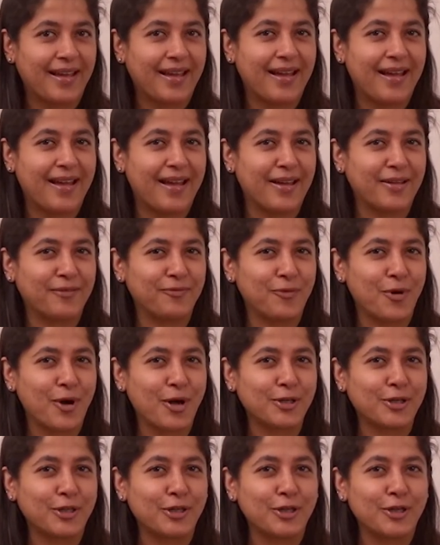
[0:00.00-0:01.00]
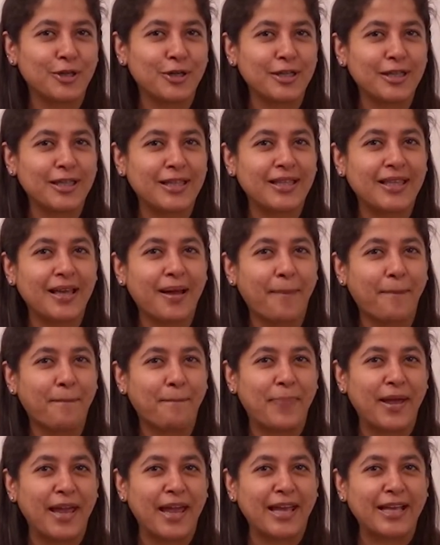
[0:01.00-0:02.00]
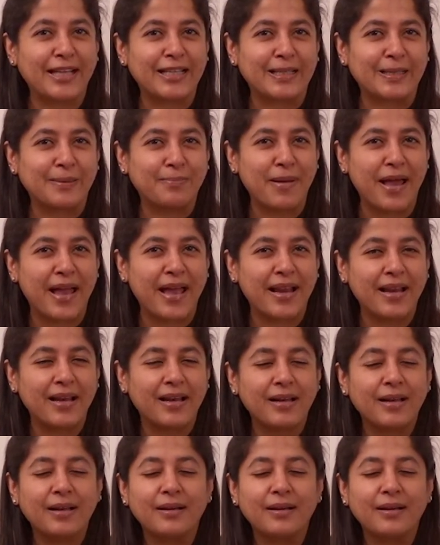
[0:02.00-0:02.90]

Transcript: And what could the pig smell?